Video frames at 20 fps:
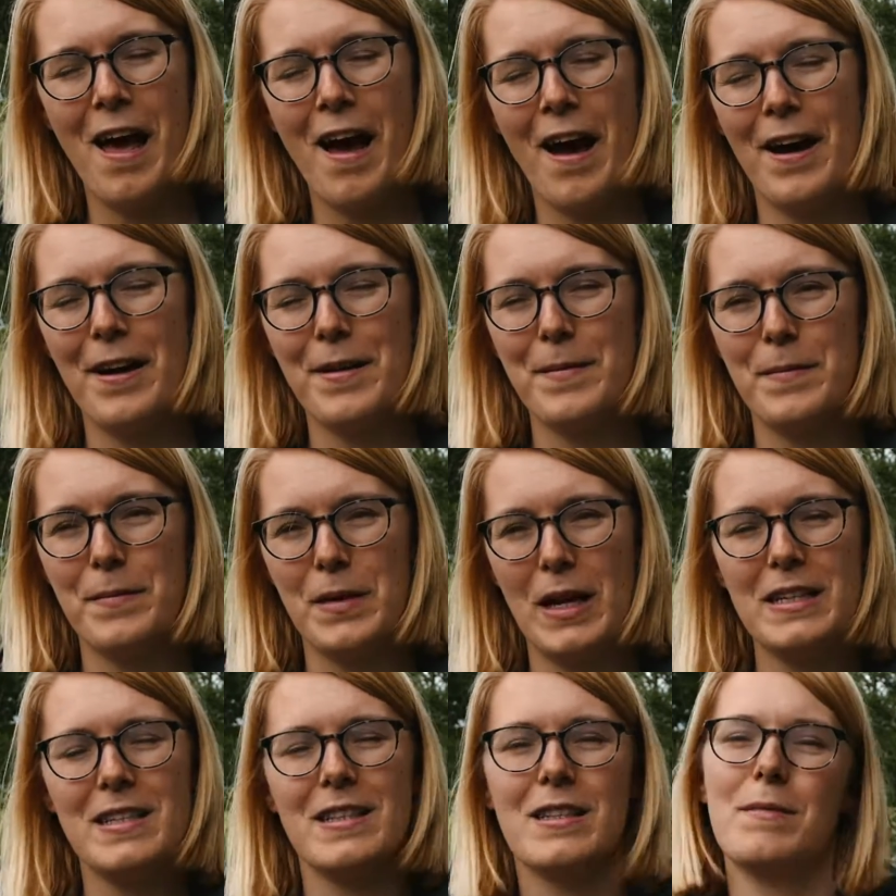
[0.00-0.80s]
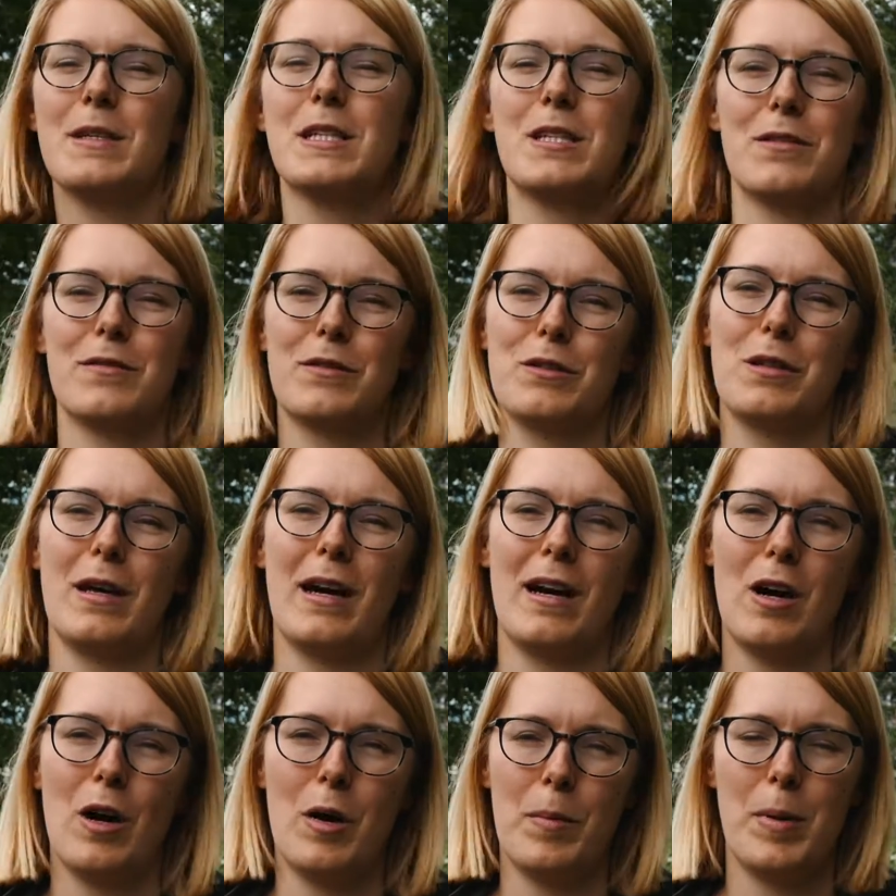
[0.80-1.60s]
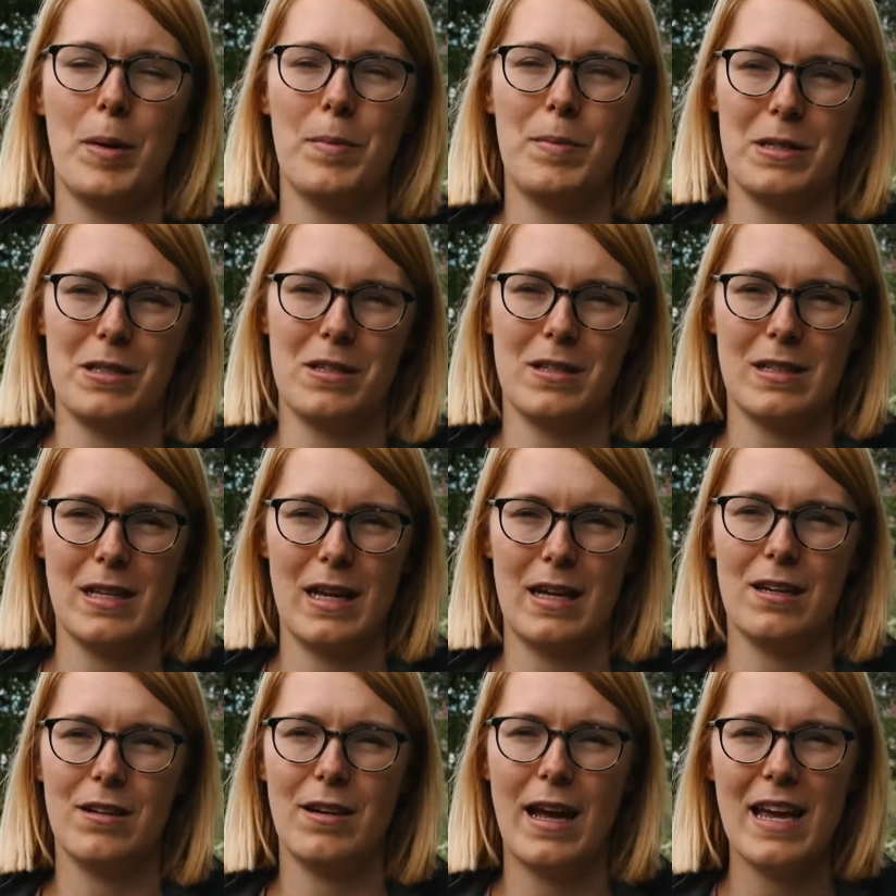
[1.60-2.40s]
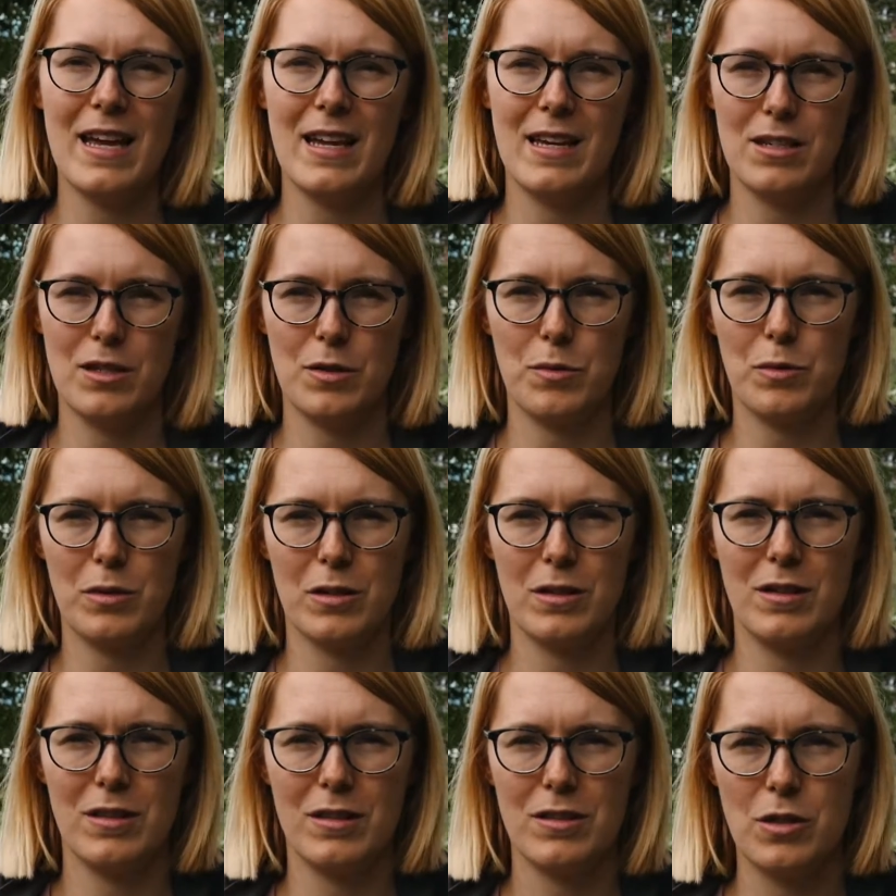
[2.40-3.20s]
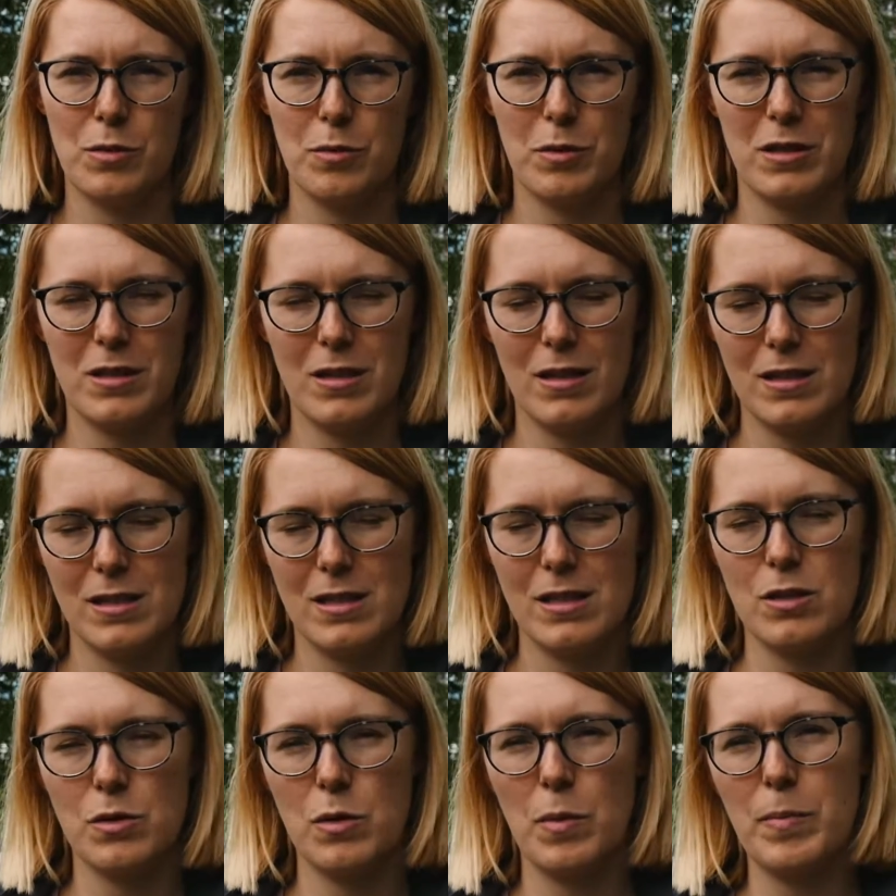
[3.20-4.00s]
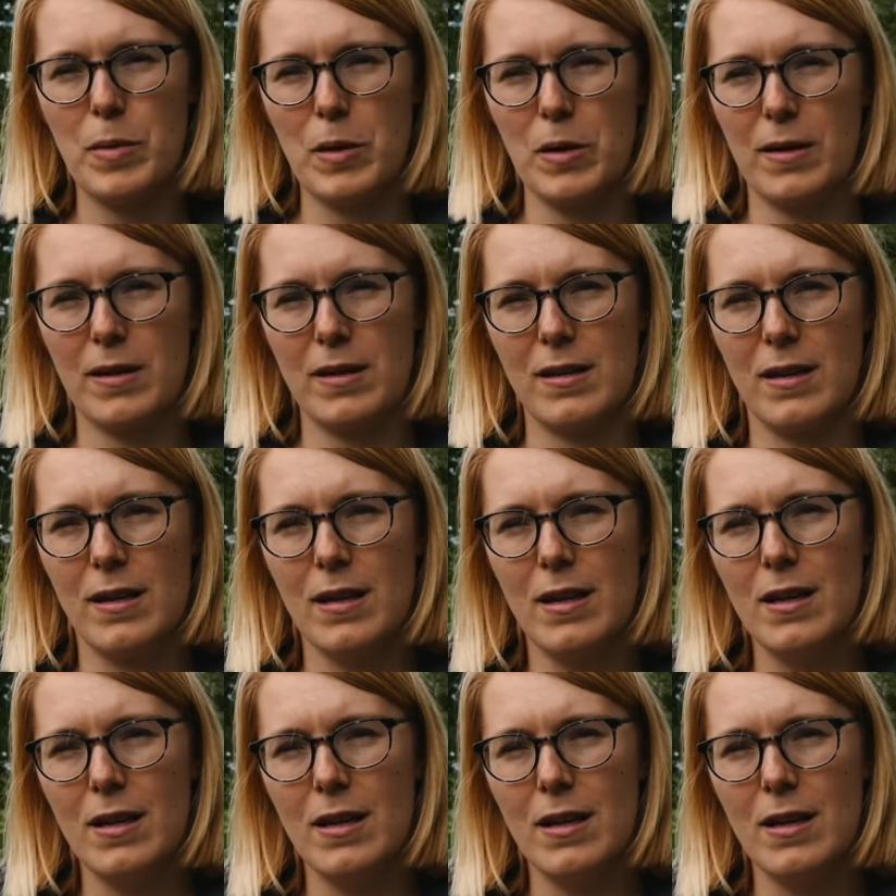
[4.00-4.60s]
Um, and in the midst of all that, our publisher said, "Hey, do you want to do you want to turn this into a book?"